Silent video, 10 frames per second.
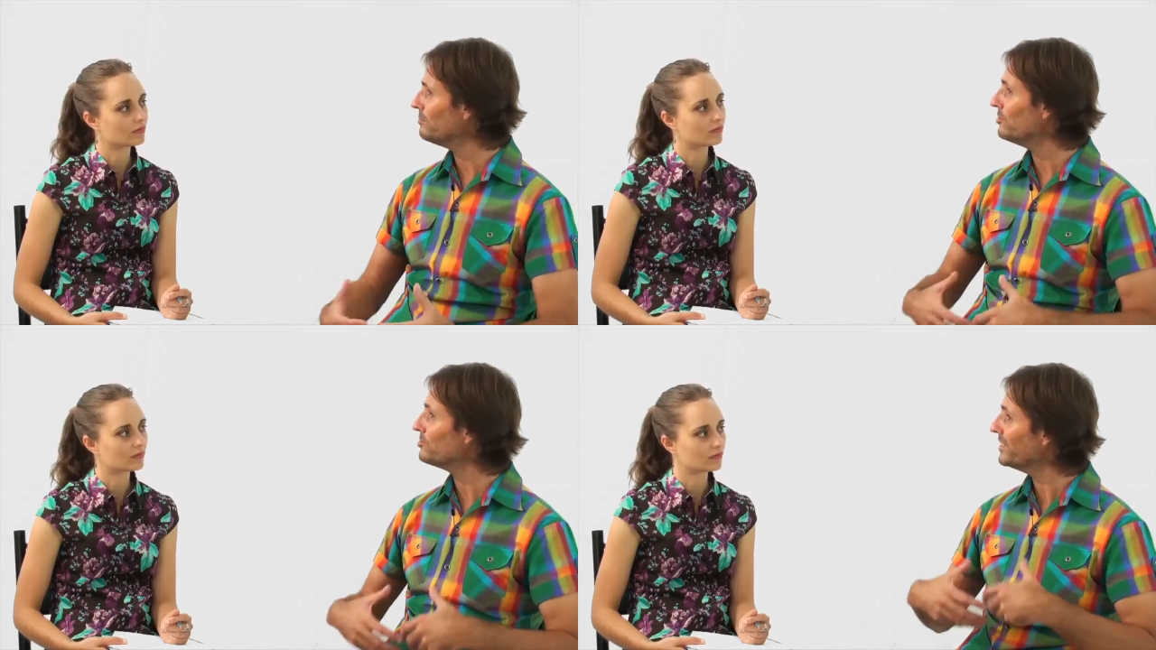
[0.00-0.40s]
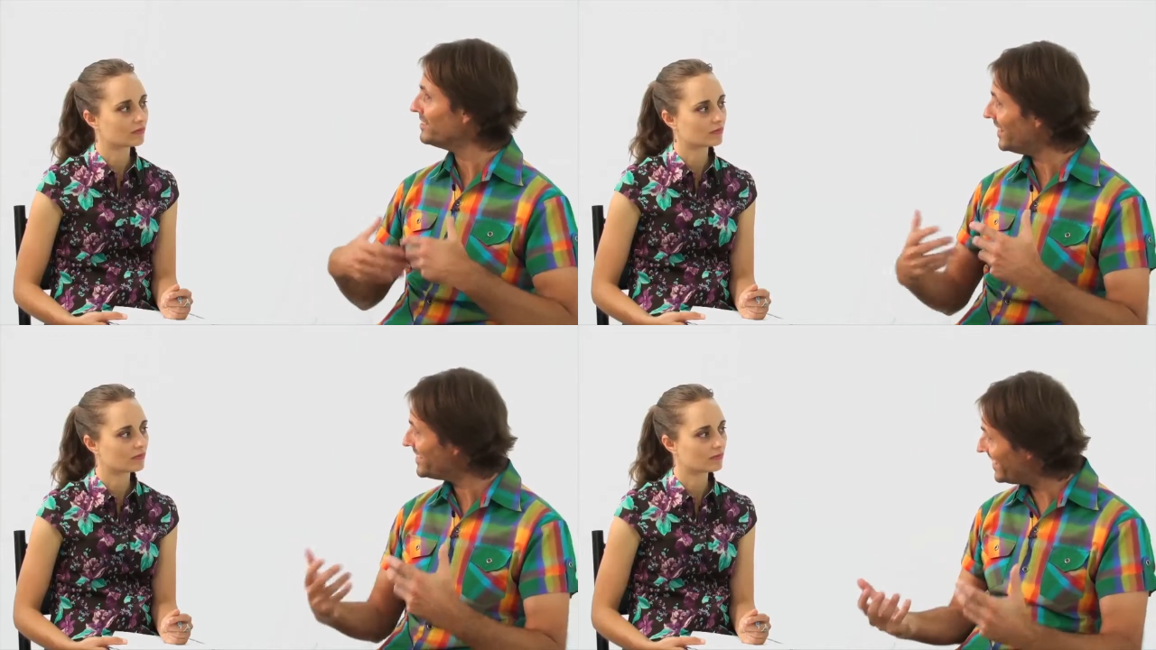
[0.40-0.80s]
Speaker 1: emotionally,
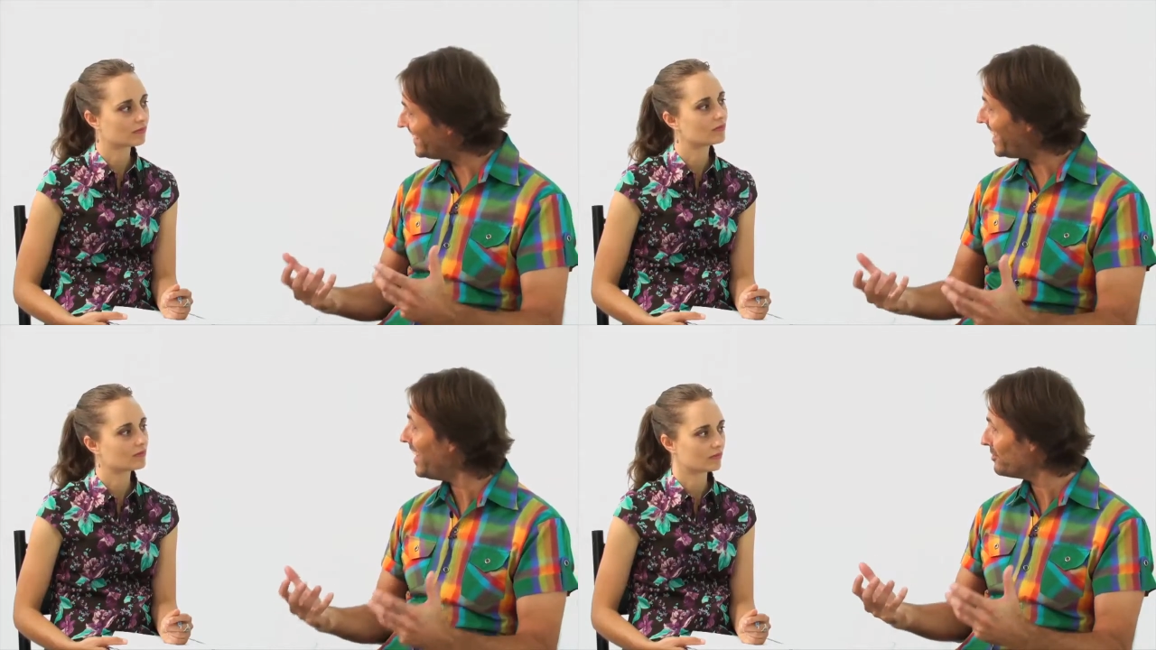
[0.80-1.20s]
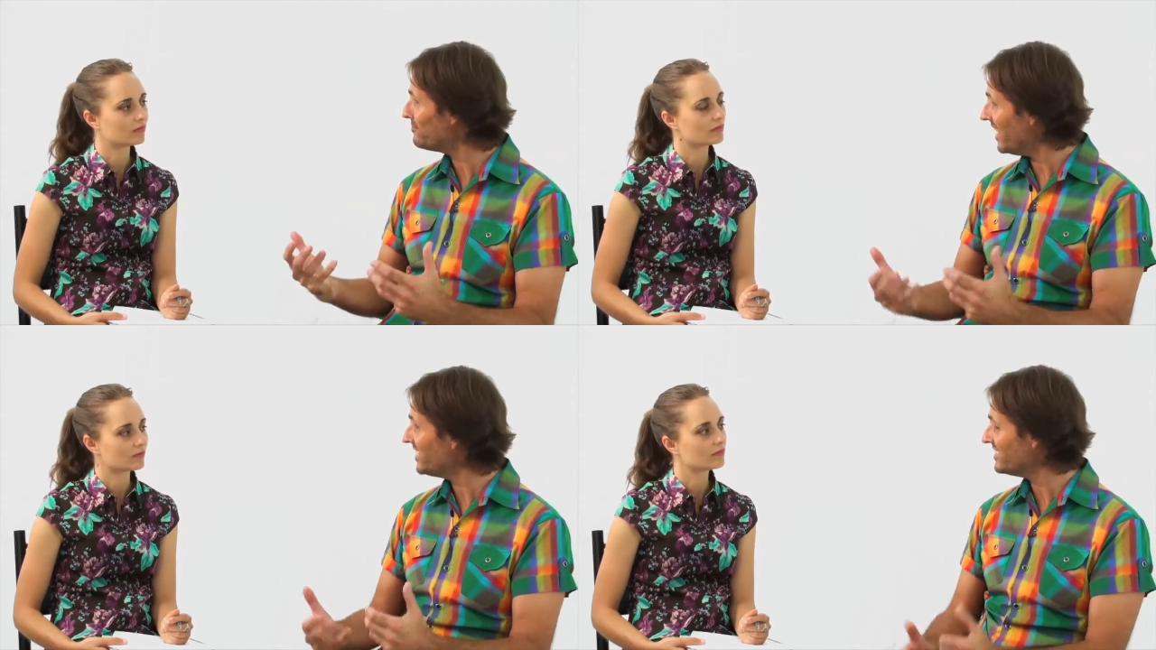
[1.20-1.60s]
they get out of
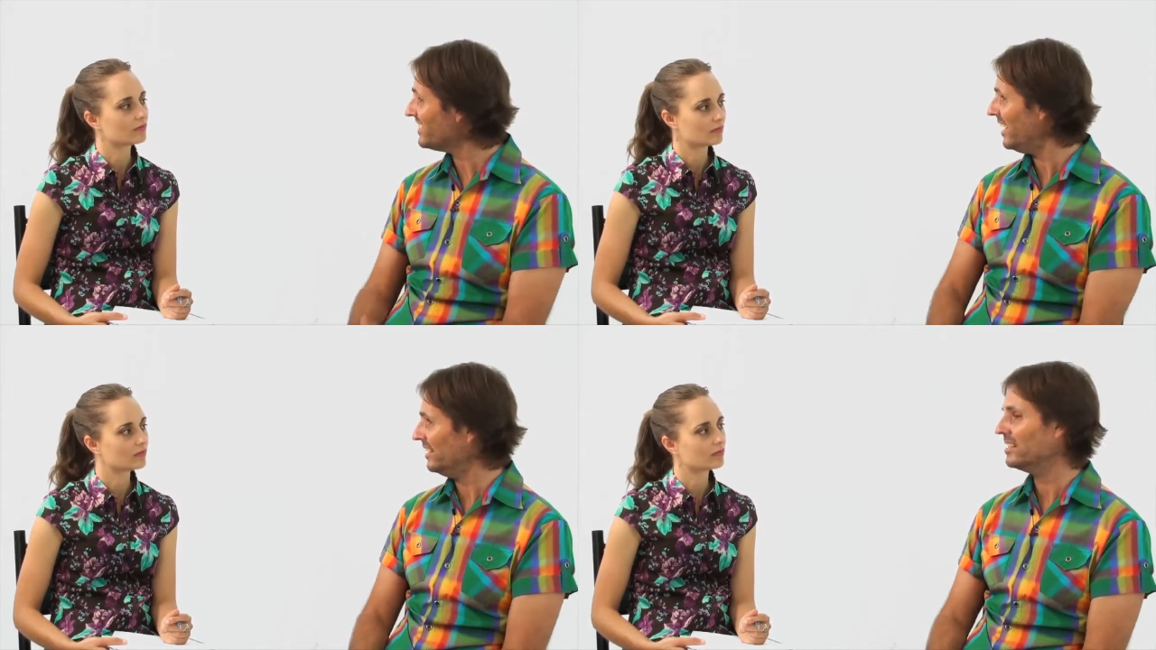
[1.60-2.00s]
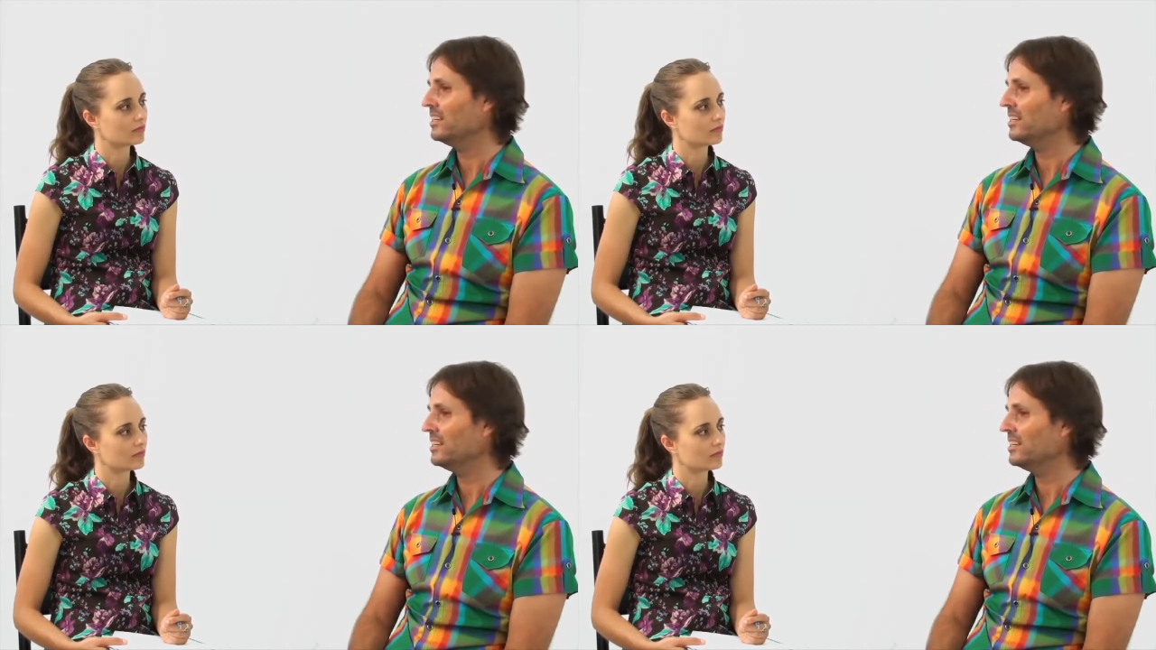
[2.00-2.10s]
that state.